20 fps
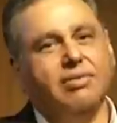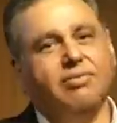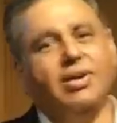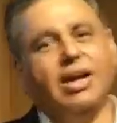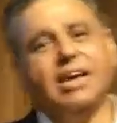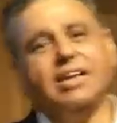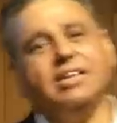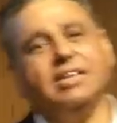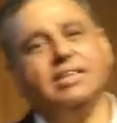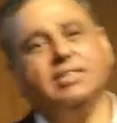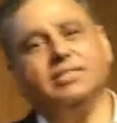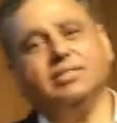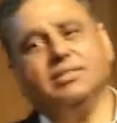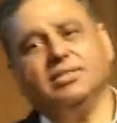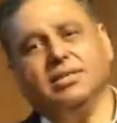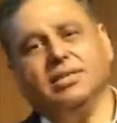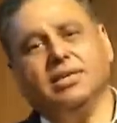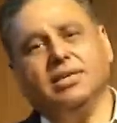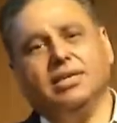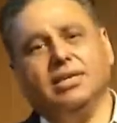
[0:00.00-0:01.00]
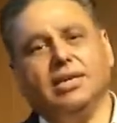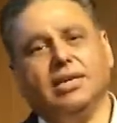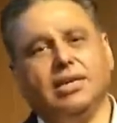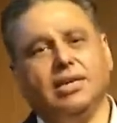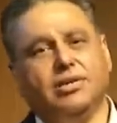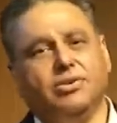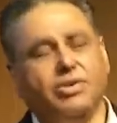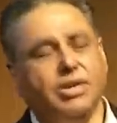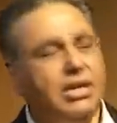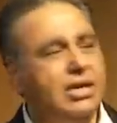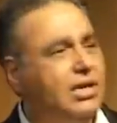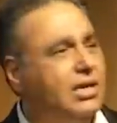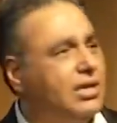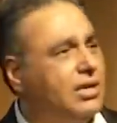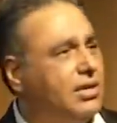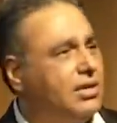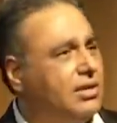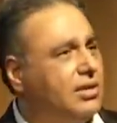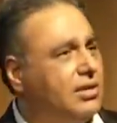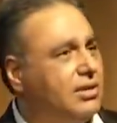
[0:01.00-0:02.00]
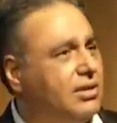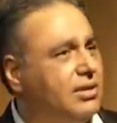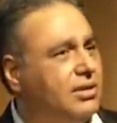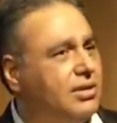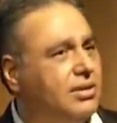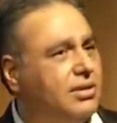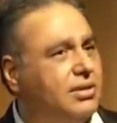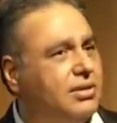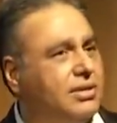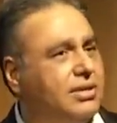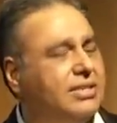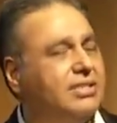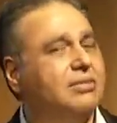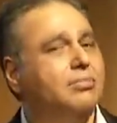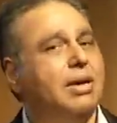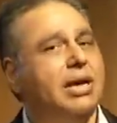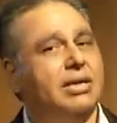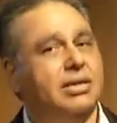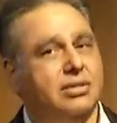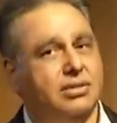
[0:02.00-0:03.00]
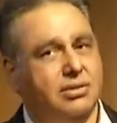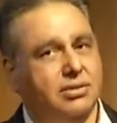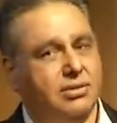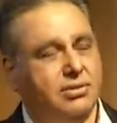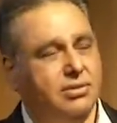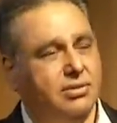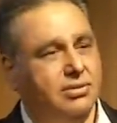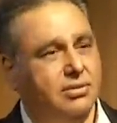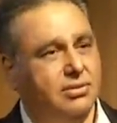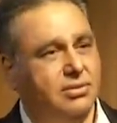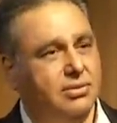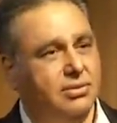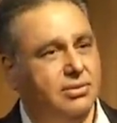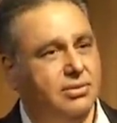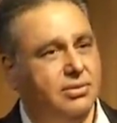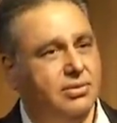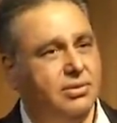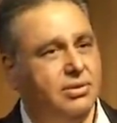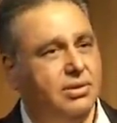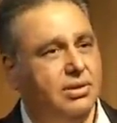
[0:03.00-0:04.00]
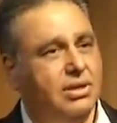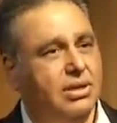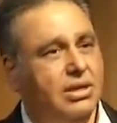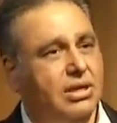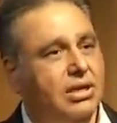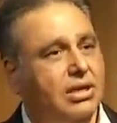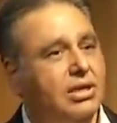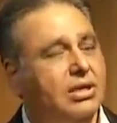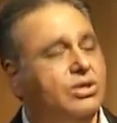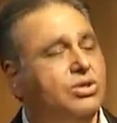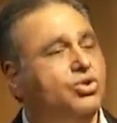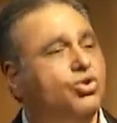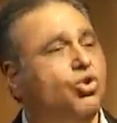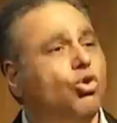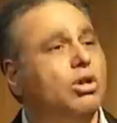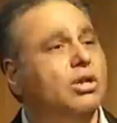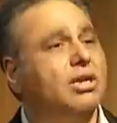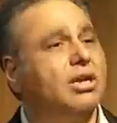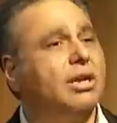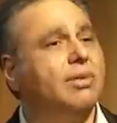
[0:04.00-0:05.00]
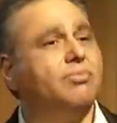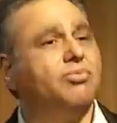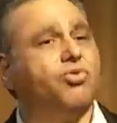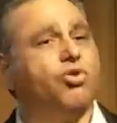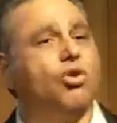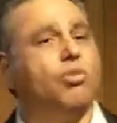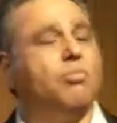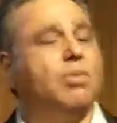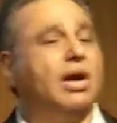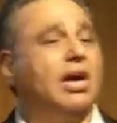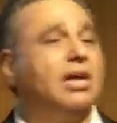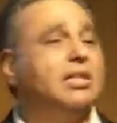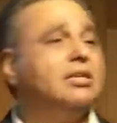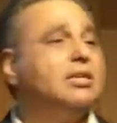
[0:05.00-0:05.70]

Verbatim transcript: Fact is, it really doesn't matter. Control comes from